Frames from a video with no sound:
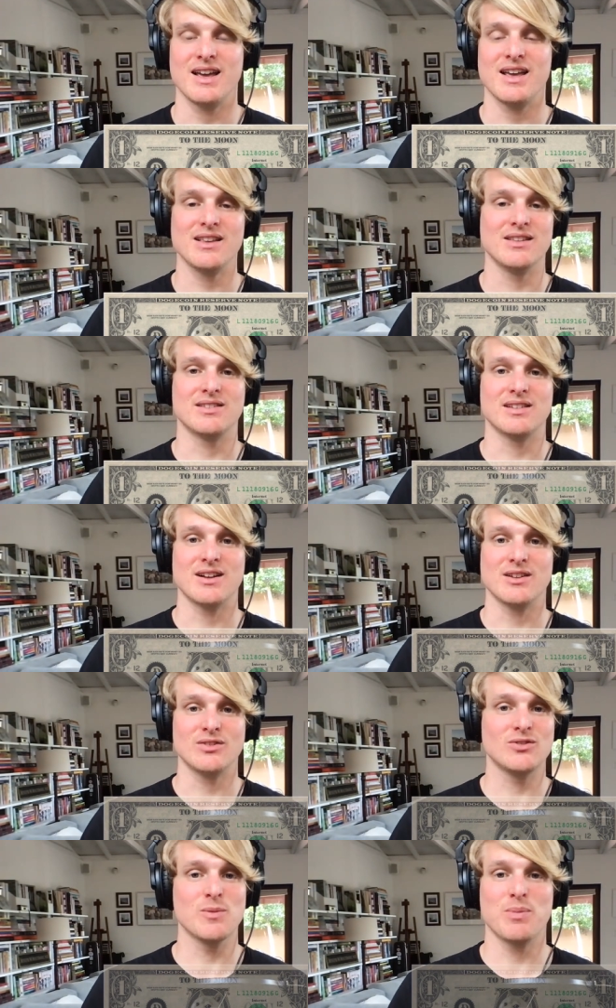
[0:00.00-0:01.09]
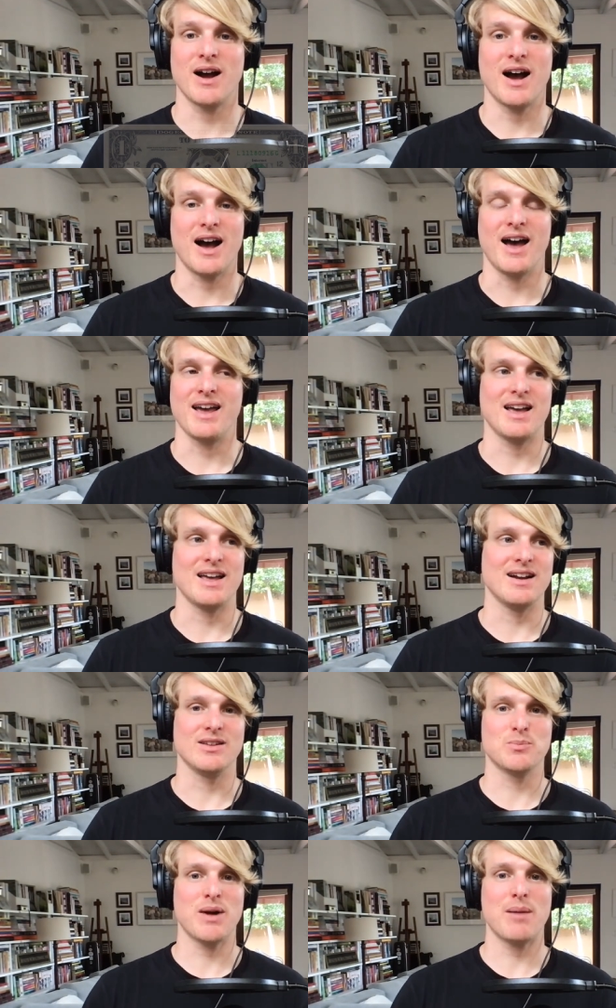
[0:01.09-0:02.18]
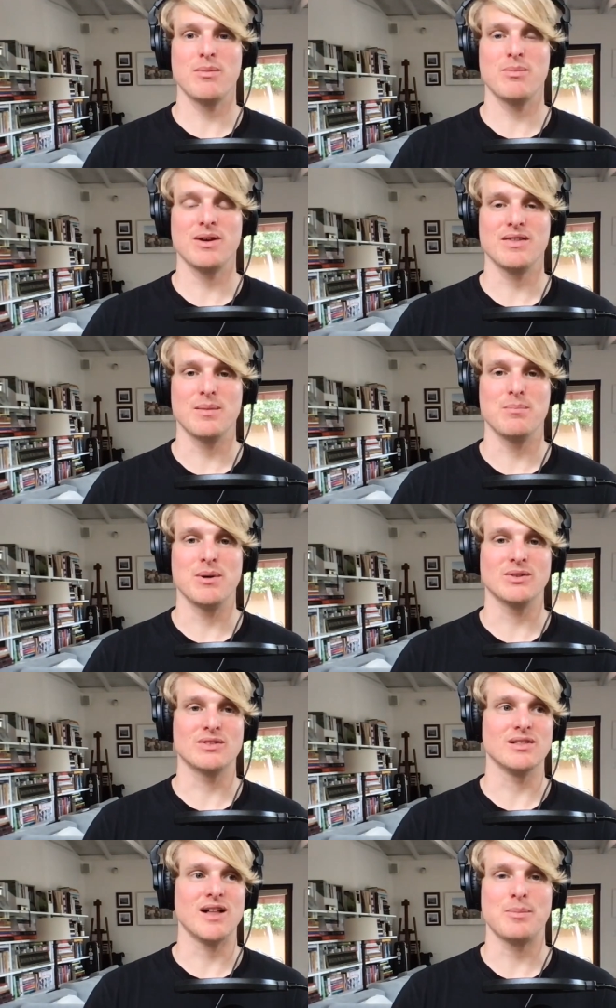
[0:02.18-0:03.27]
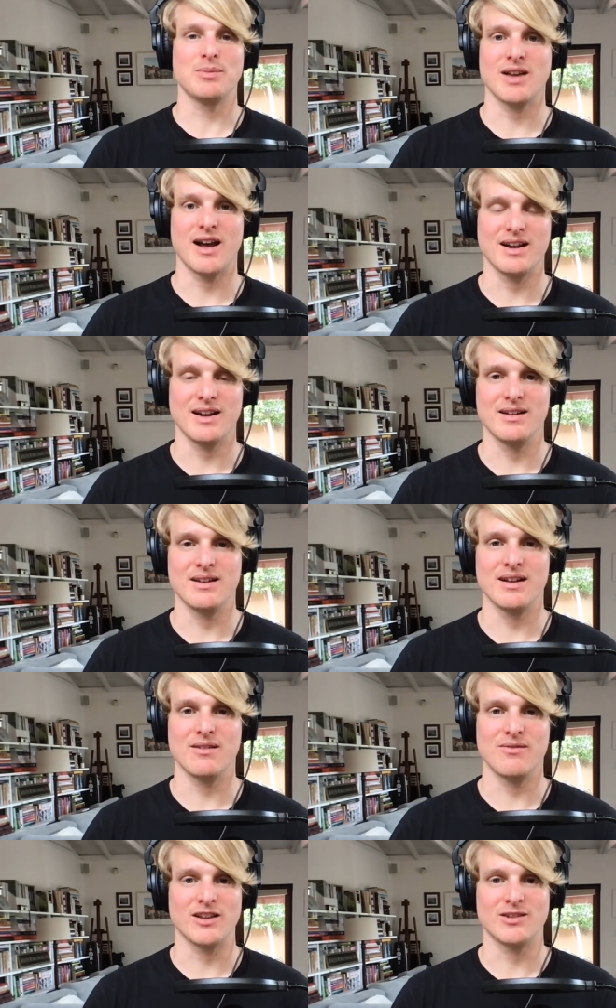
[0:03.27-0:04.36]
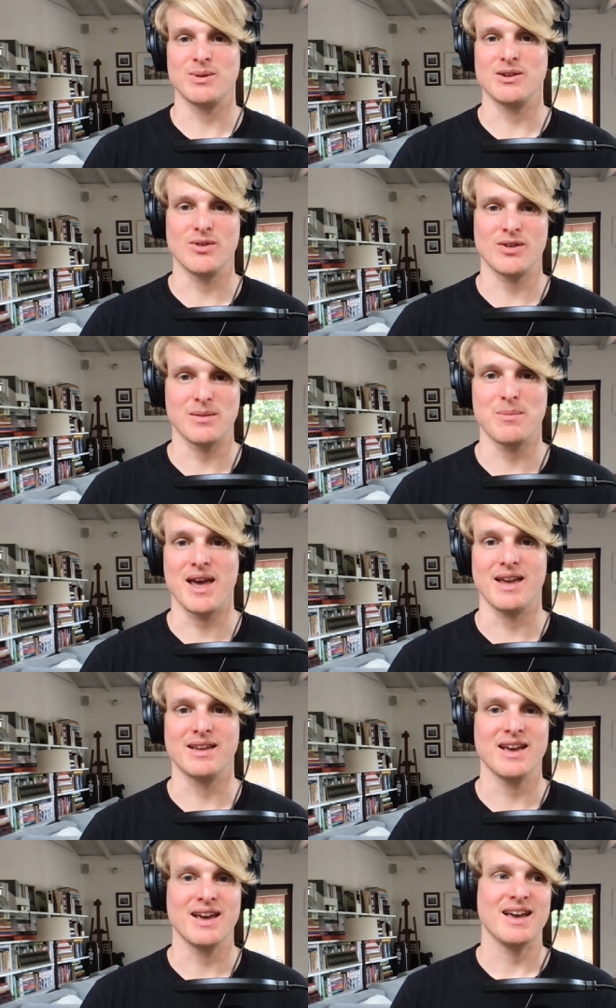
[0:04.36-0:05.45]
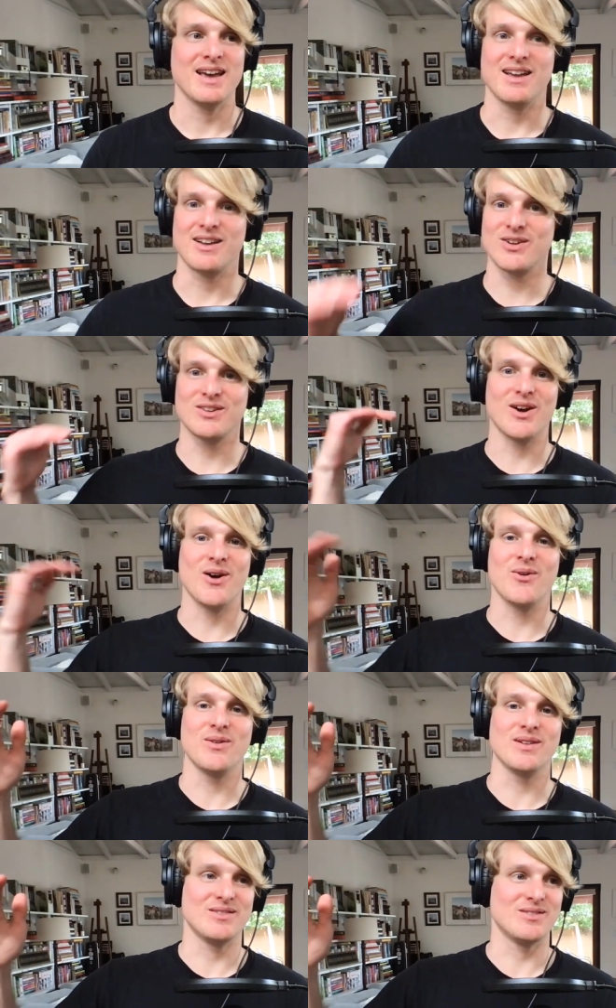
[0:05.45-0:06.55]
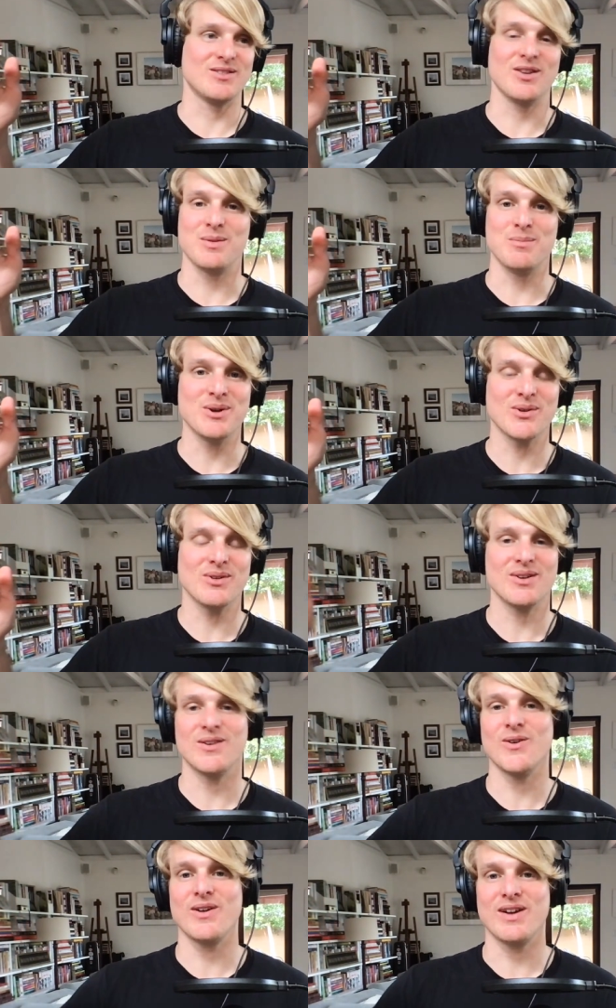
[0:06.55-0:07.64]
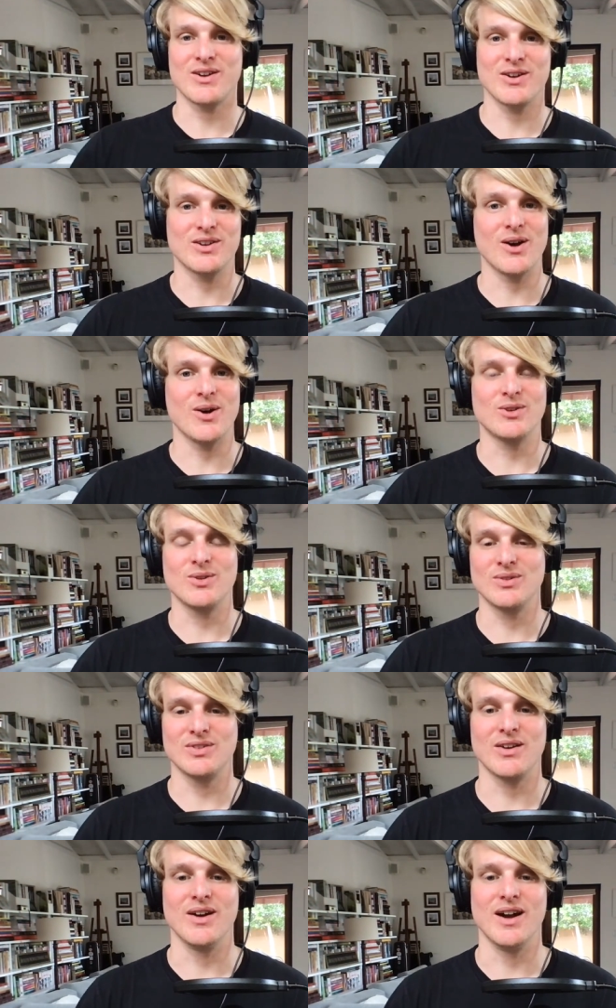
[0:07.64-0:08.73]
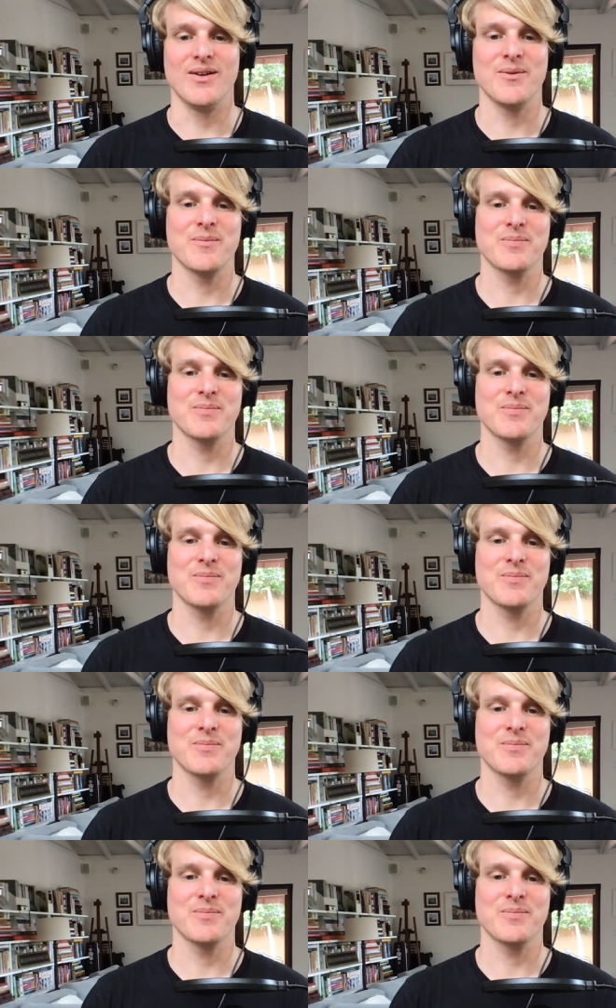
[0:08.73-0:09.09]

is super high. It is probably the most lopsided investment you could make. It could go to the moon or it could go to zero.